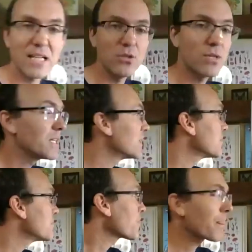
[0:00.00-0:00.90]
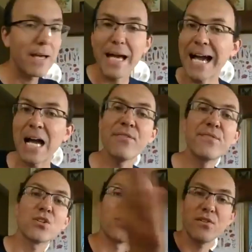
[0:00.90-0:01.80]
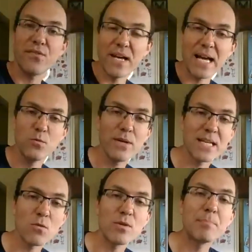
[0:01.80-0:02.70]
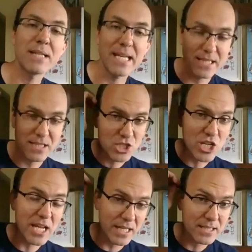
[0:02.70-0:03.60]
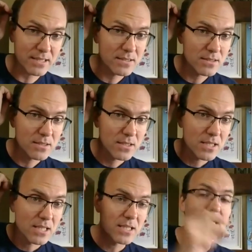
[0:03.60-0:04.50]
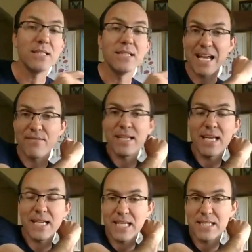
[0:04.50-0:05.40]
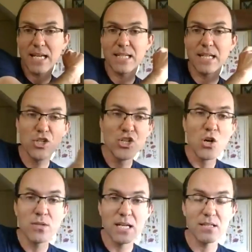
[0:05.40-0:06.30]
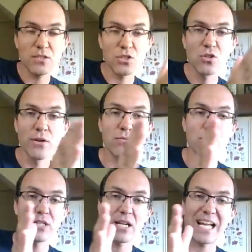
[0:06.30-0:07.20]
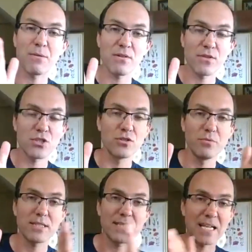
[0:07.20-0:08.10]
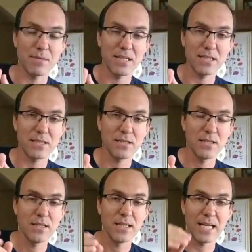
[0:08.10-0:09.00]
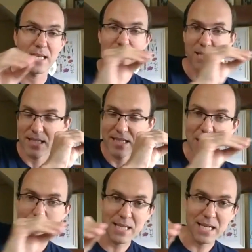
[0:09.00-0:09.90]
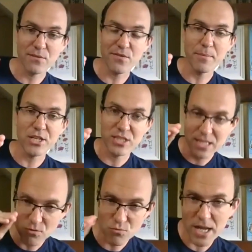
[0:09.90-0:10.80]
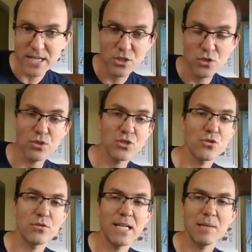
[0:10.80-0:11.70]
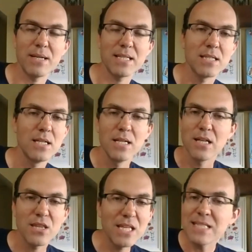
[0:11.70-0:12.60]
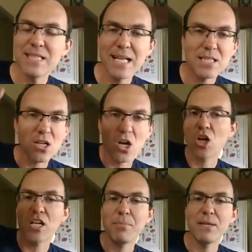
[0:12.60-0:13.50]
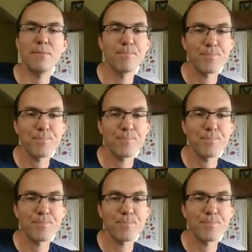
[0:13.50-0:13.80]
you can, after the fact, without replaying the chain, navigate and know that you're going through an irreversible segment and then keep that information and then write it to a certain database. These things are going to be